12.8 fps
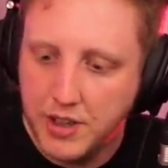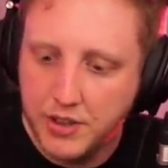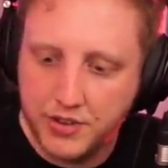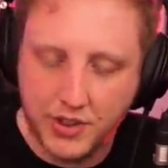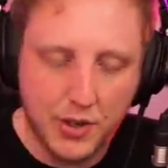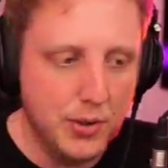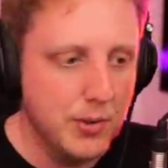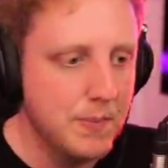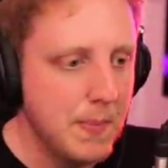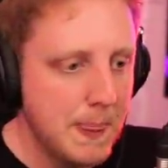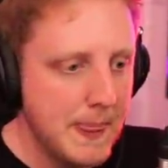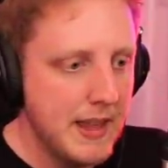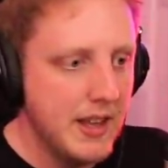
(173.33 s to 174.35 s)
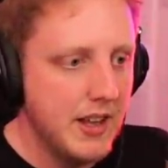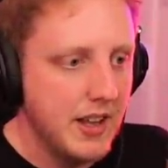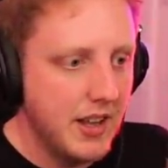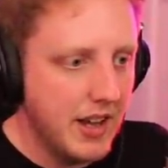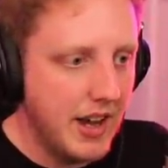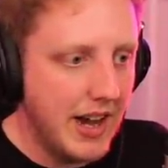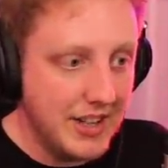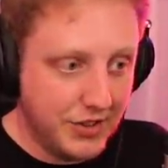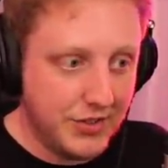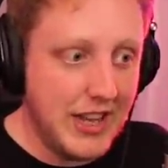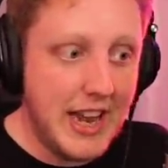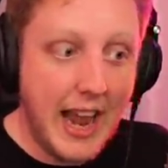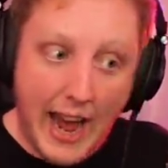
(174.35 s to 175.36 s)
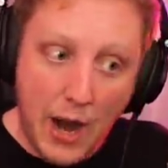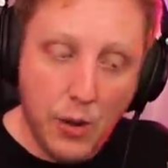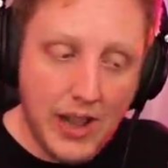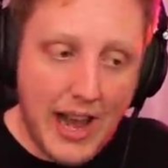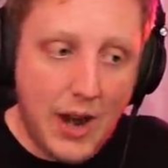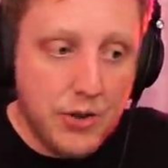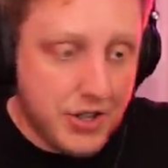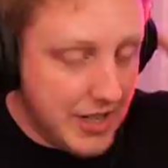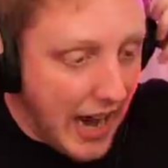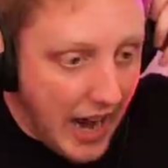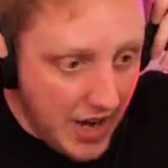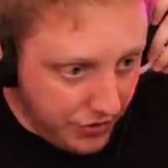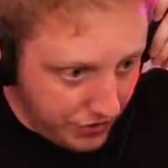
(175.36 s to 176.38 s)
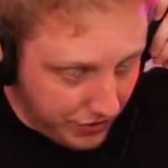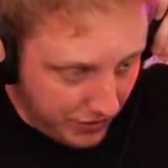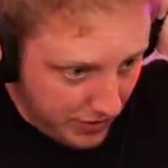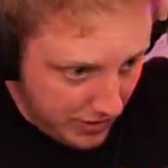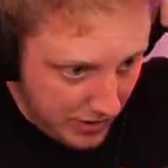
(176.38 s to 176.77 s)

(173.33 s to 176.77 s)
So I say it out loud, guys.